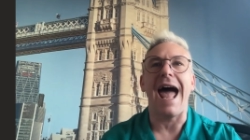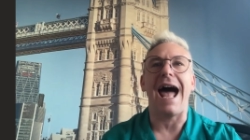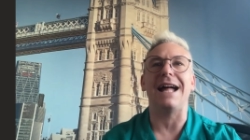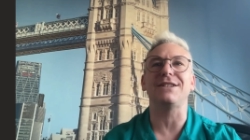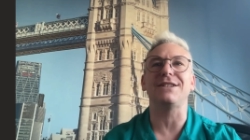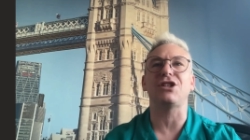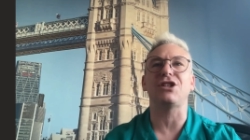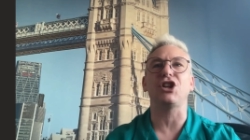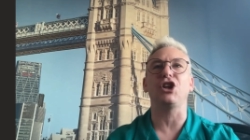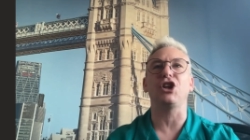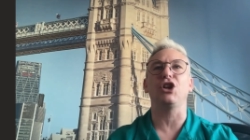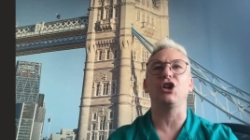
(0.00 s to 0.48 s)

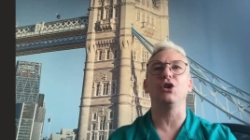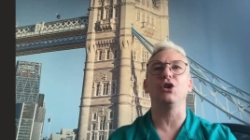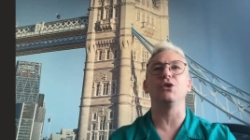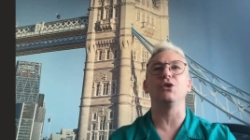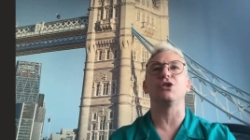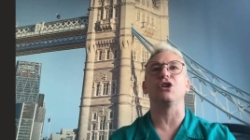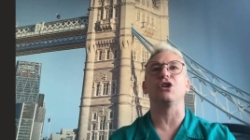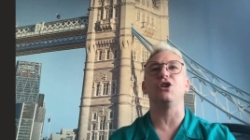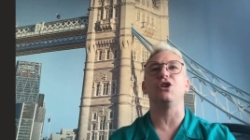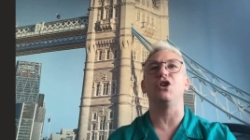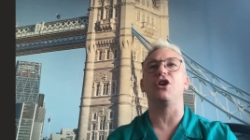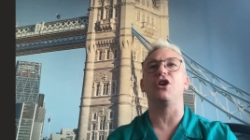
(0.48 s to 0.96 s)
and to
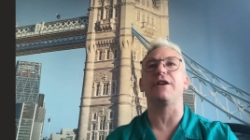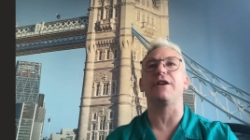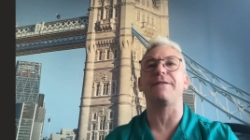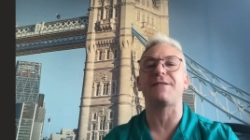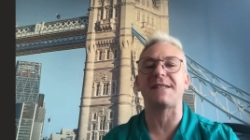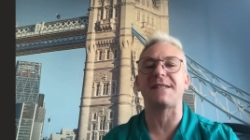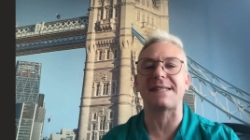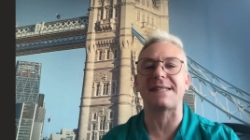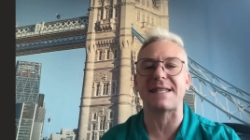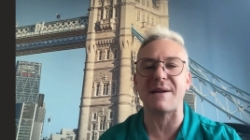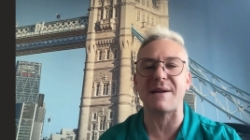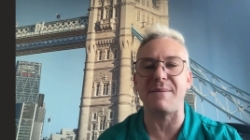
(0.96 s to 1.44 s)
use a lot of
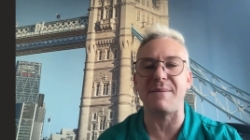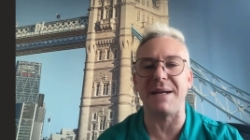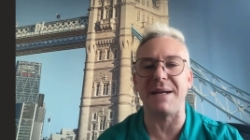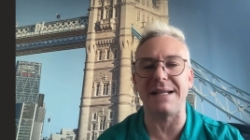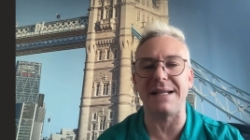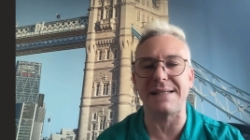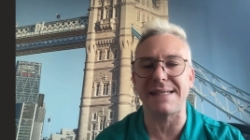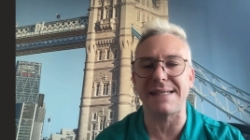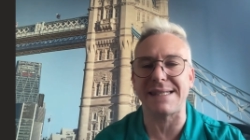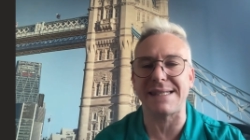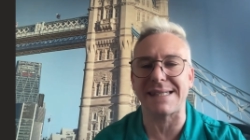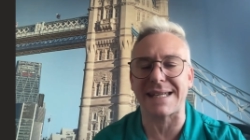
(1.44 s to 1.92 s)
similar
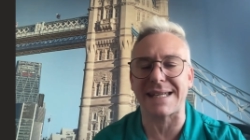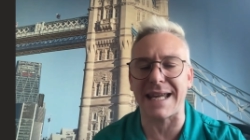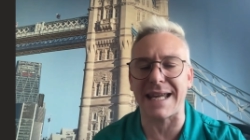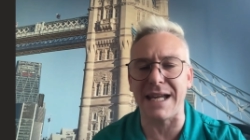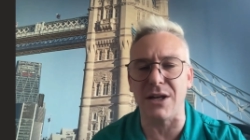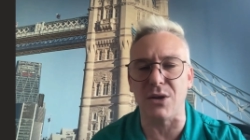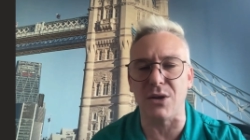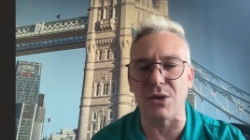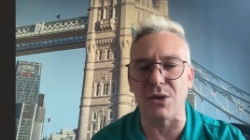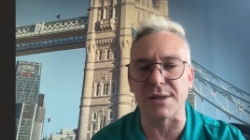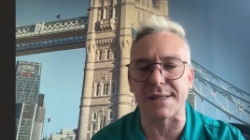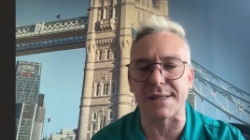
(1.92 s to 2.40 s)

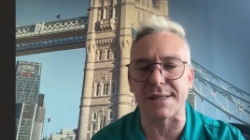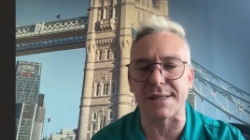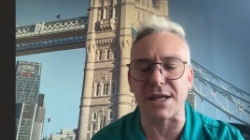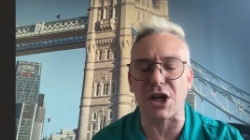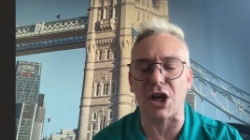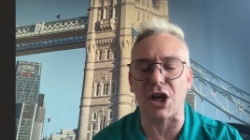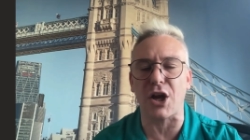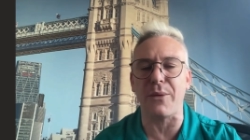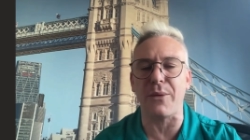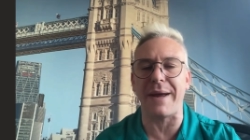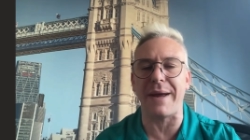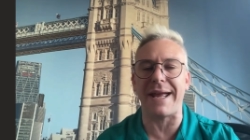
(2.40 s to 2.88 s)
skills that
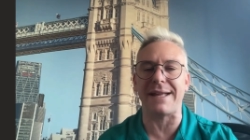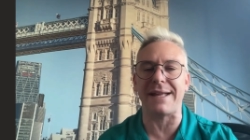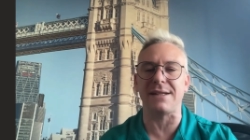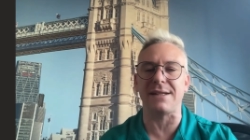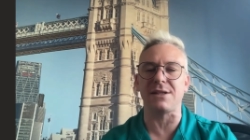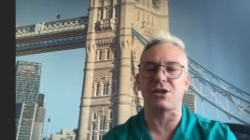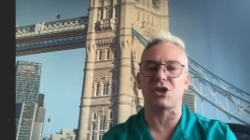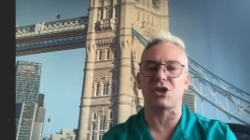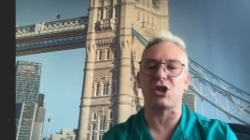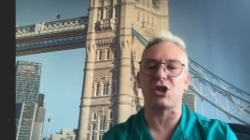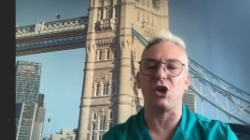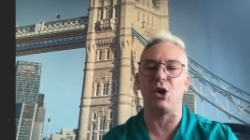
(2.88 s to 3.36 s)
go
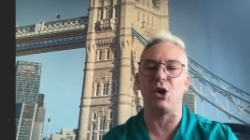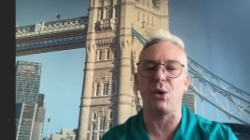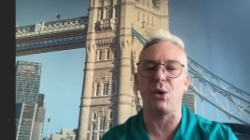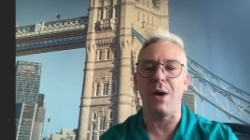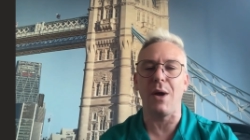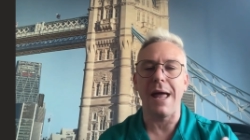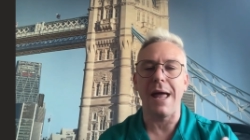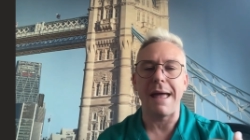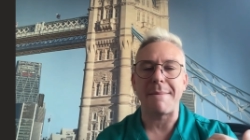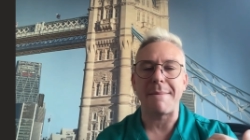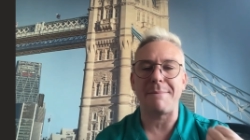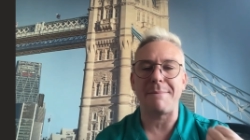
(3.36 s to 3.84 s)
into
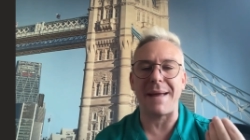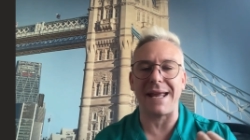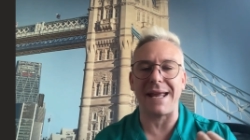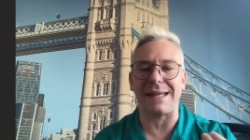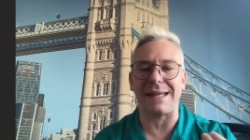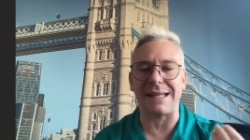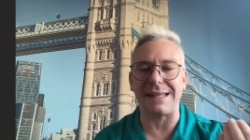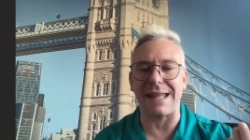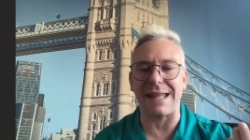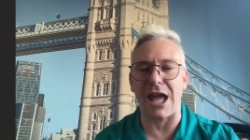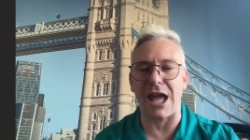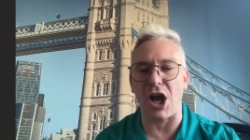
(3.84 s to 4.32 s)

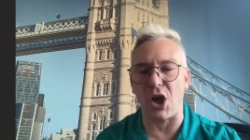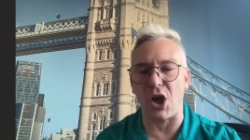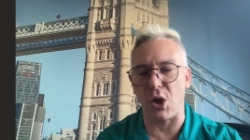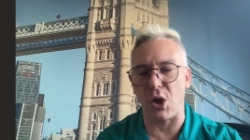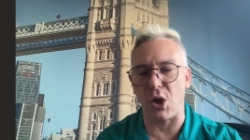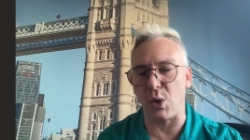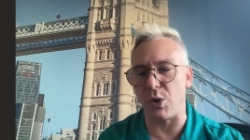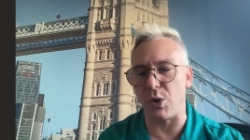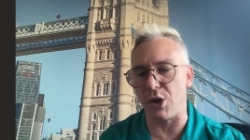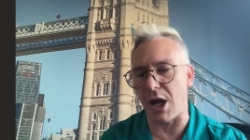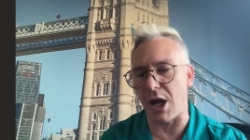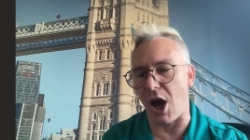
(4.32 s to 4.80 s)
making their
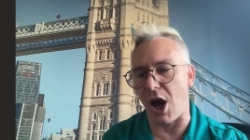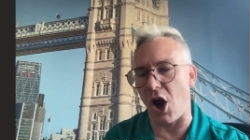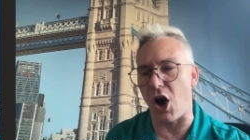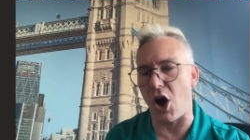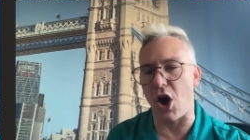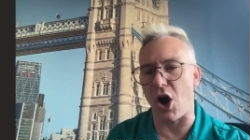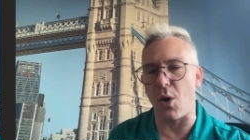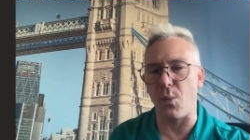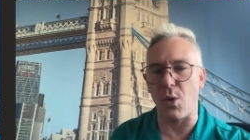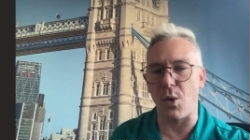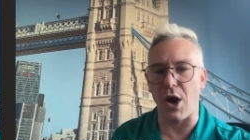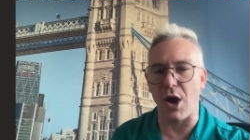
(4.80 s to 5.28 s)
own
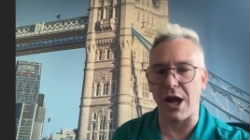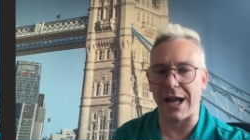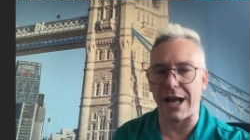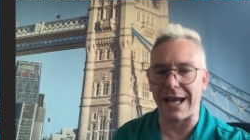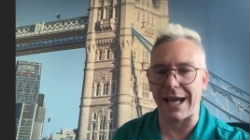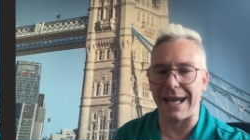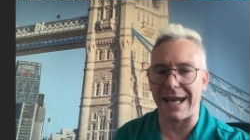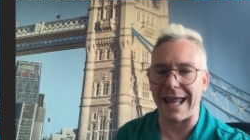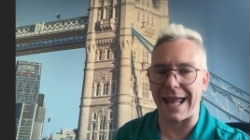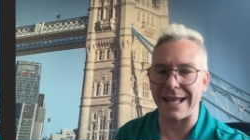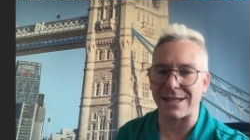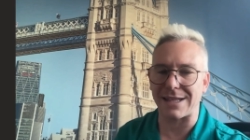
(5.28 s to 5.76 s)
artwork
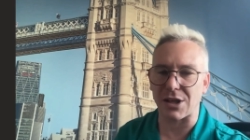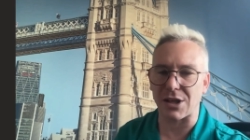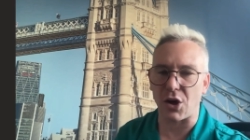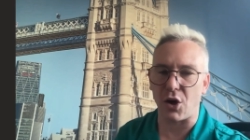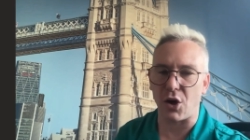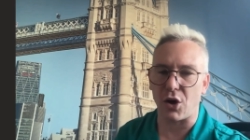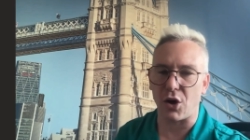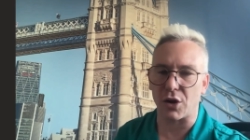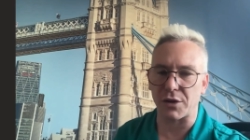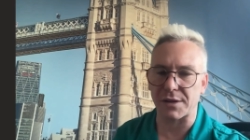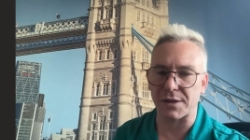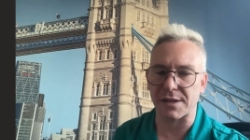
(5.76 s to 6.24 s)
later
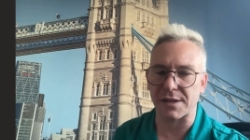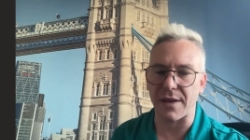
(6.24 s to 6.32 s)
on.